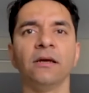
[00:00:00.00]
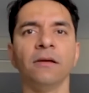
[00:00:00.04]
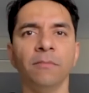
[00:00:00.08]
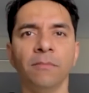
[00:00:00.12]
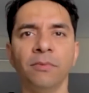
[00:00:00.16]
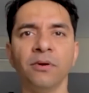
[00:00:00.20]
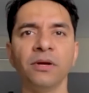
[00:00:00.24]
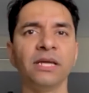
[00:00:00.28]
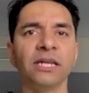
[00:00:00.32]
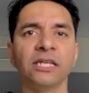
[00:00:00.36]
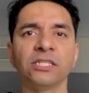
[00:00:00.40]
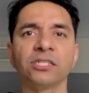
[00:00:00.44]

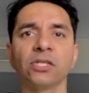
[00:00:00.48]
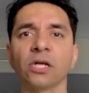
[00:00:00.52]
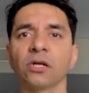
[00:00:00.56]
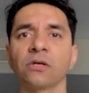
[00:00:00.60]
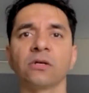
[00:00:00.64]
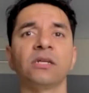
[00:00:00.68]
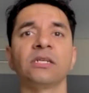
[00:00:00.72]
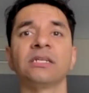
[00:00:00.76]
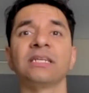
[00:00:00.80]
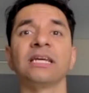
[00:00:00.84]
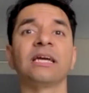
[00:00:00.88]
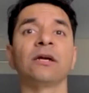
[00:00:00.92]
Breathe. It's not
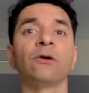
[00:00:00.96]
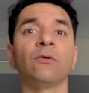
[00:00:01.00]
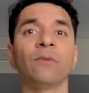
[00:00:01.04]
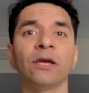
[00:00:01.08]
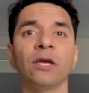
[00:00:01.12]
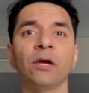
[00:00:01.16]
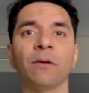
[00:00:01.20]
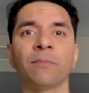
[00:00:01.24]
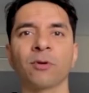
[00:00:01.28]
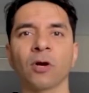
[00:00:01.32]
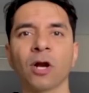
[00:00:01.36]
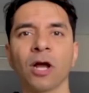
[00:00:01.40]
going to take away
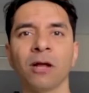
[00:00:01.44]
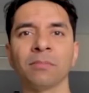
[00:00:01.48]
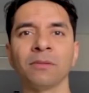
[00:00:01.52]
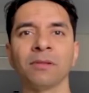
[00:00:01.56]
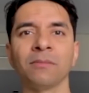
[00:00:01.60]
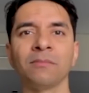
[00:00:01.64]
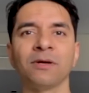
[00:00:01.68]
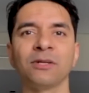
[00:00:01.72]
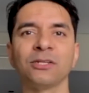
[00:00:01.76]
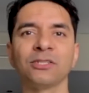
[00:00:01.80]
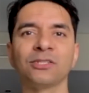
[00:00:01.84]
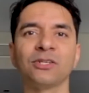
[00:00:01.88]
your problem,
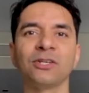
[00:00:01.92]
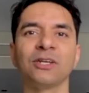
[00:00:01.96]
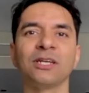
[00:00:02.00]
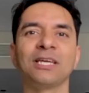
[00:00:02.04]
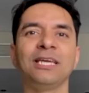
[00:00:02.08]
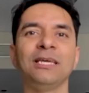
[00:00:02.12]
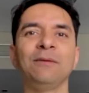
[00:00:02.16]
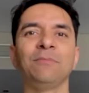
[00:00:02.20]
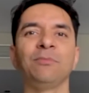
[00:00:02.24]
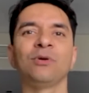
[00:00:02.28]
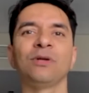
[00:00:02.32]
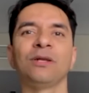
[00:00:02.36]
but it's going to
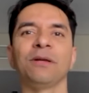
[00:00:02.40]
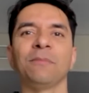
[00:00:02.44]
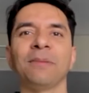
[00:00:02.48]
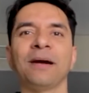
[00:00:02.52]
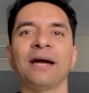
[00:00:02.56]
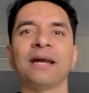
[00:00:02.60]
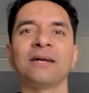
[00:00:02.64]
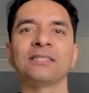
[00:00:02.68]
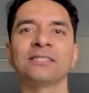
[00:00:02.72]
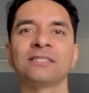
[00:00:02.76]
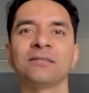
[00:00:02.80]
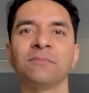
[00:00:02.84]
keep you in the
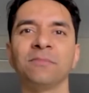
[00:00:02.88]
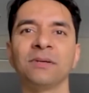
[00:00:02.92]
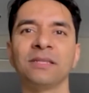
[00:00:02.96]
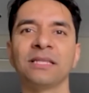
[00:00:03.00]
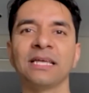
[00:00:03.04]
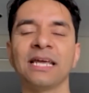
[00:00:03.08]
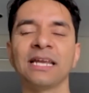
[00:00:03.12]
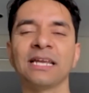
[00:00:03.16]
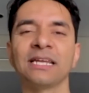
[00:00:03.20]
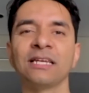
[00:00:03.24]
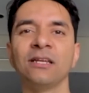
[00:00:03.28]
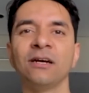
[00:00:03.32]

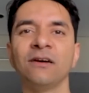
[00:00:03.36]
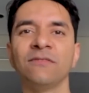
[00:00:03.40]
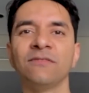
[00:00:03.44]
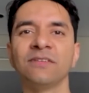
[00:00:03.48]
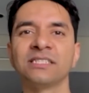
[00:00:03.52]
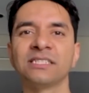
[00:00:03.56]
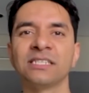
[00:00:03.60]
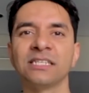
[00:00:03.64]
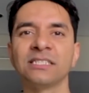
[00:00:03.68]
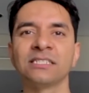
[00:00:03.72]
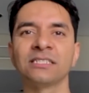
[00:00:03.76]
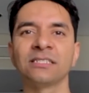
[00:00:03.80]
parasympathetic nervous
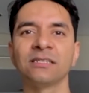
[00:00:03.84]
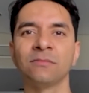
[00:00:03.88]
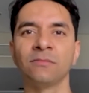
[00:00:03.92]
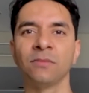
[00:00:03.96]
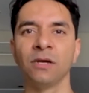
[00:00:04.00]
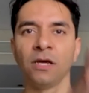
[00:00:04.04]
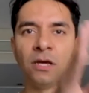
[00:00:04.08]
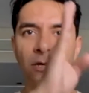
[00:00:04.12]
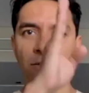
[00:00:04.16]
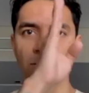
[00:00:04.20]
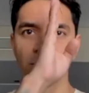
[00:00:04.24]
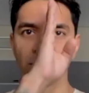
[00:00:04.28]
system,
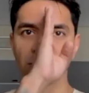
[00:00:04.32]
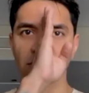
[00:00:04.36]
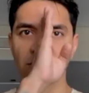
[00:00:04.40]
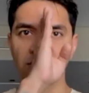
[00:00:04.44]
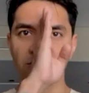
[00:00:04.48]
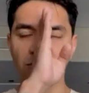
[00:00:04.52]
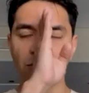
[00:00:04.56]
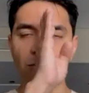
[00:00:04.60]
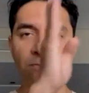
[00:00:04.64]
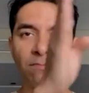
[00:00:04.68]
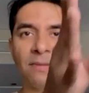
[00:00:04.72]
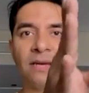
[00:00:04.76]
which
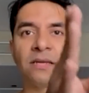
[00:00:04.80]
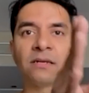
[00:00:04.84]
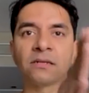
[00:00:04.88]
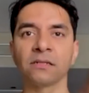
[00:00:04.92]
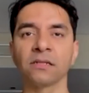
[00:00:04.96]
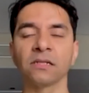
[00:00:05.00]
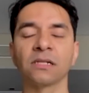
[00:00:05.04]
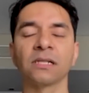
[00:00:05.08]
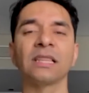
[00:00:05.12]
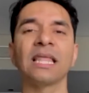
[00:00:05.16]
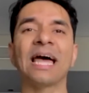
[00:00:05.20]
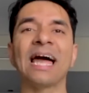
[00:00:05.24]
gives you mental
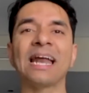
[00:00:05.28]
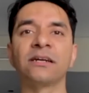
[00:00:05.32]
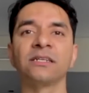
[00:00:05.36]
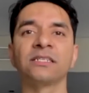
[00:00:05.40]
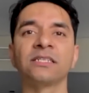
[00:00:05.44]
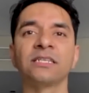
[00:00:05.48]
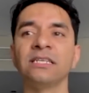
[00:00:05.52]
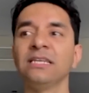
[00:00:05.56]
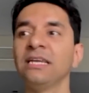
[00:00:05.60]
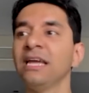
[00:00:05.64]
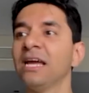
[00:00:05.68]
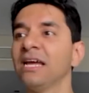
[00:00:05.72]

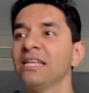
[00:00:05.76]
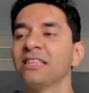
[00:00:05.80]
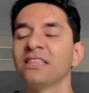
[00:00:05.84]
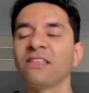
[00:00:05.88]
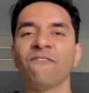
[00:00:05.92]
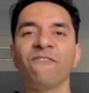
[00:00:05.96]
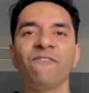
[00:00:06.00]
clarity to